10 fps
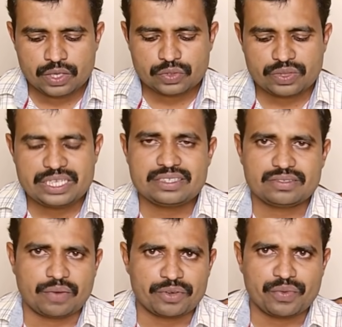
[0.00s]
So this
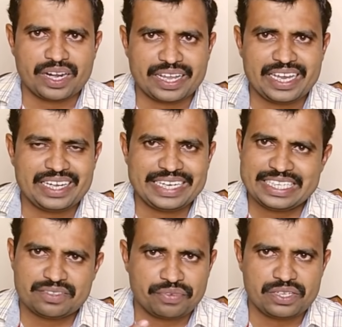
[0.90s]
software again it
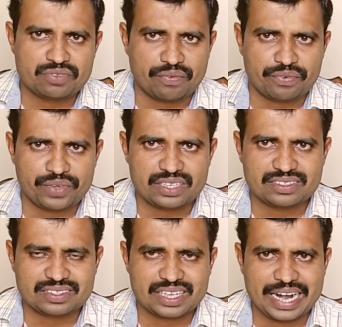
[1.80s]
is free softwares,